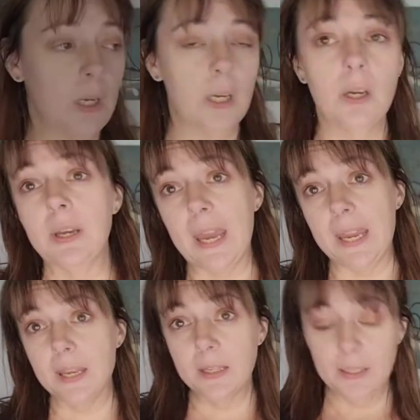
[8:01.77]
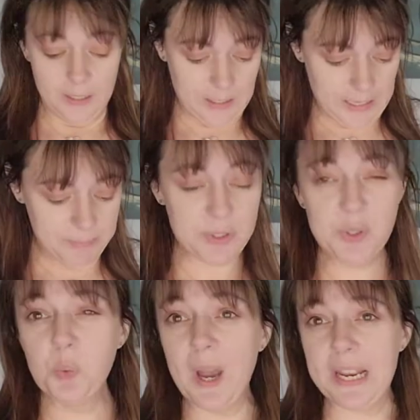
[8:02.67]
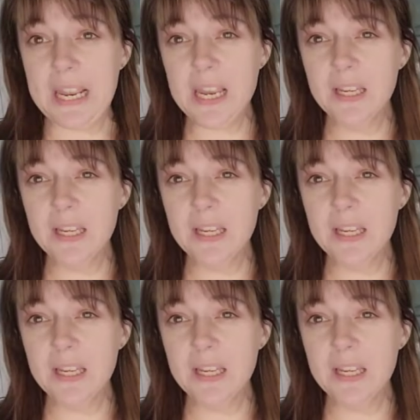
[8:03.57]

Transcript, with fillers: Okay, I'm sweaty